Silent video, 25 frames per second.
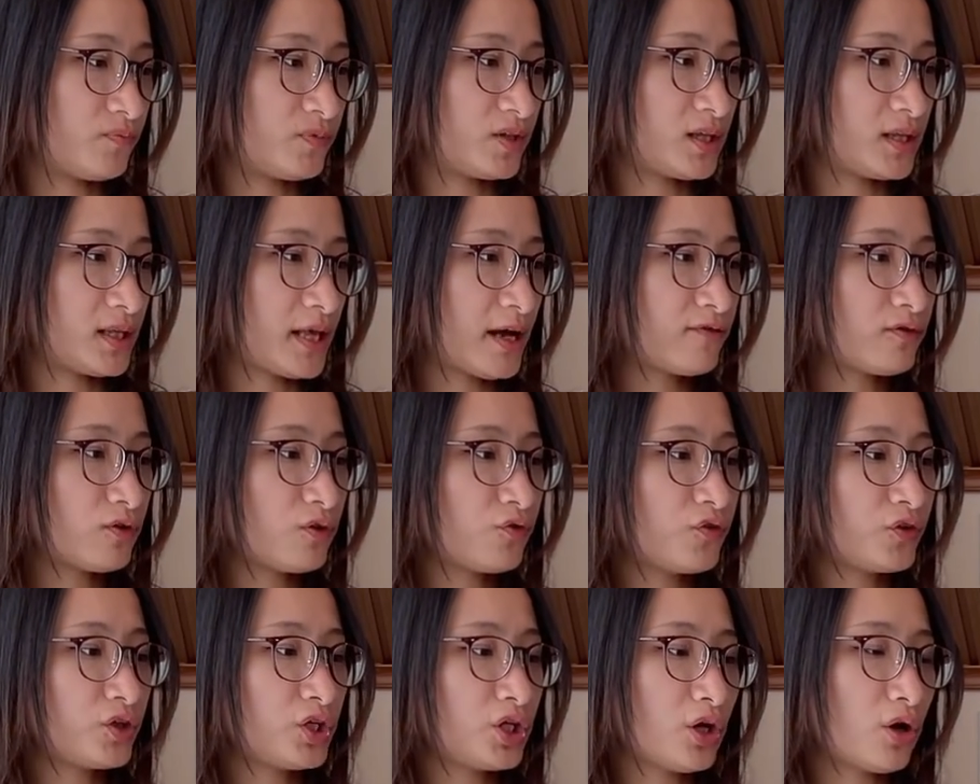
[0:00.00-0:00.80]
the
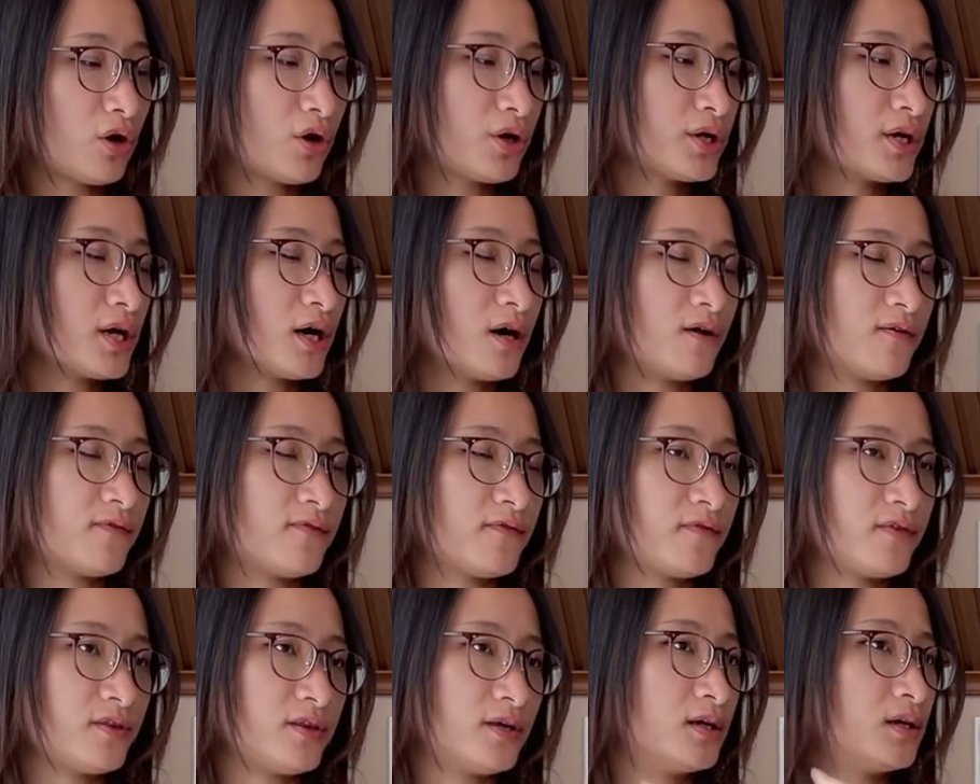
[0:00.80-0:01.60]
leftover yarn of
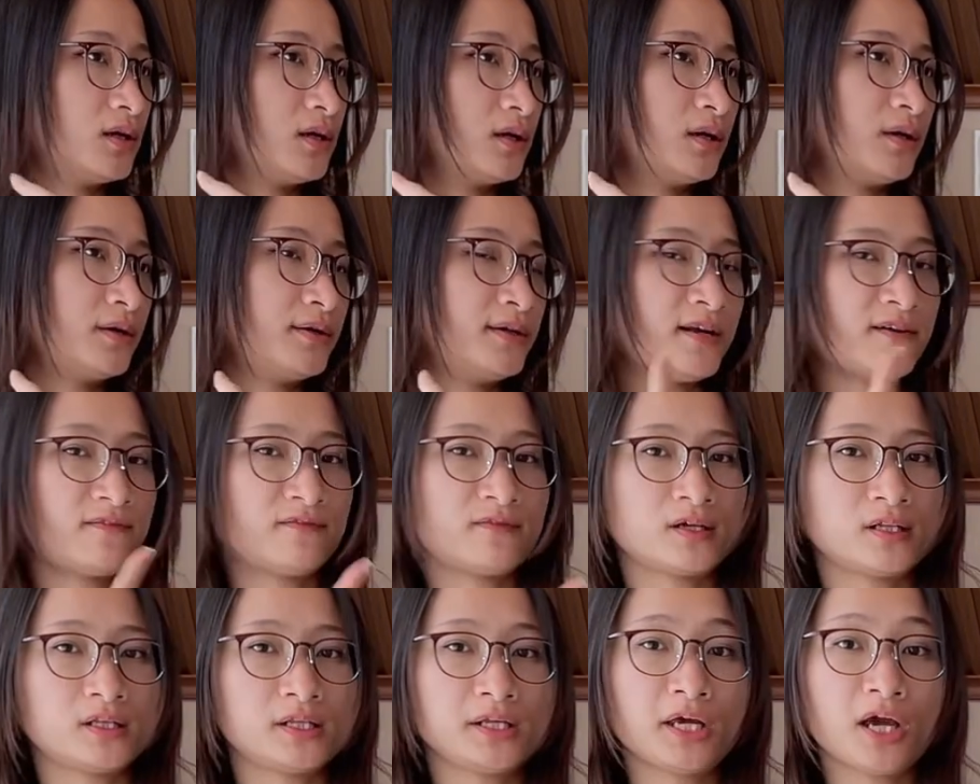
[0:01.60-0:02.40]
the
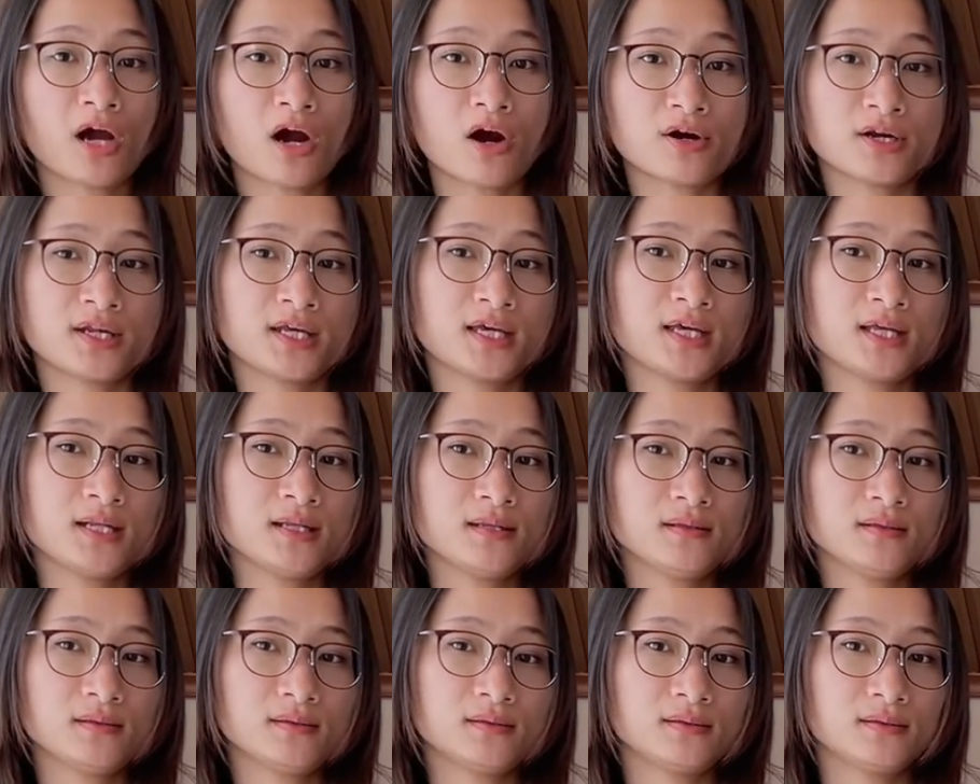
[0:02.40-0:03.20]
Nepheli
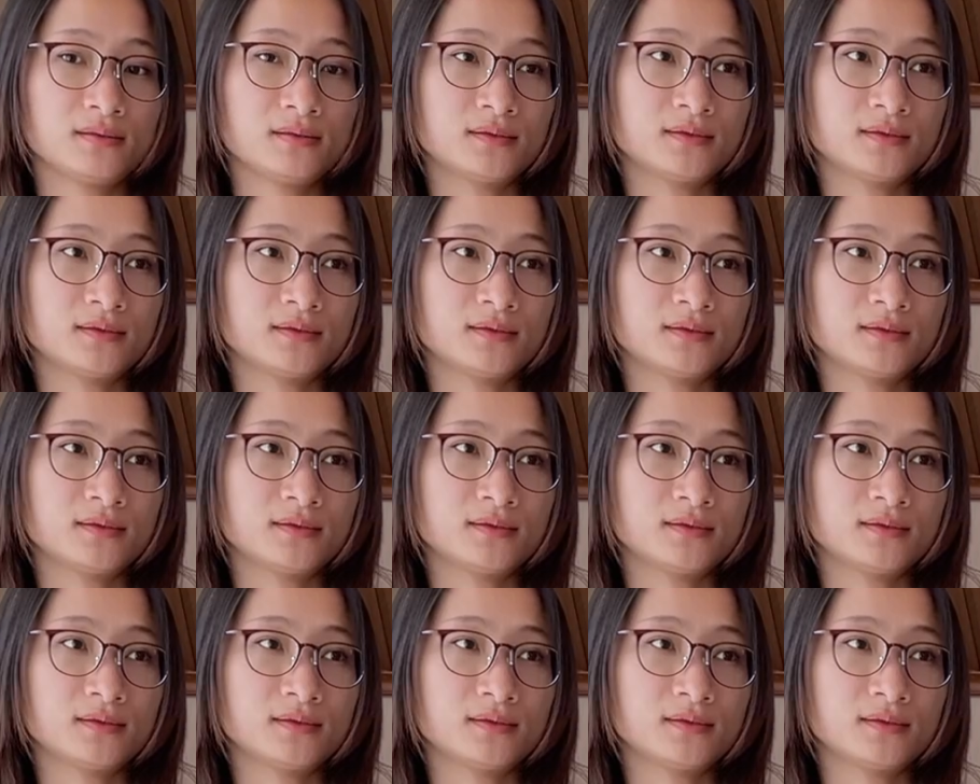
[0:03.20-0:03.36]
cardigan.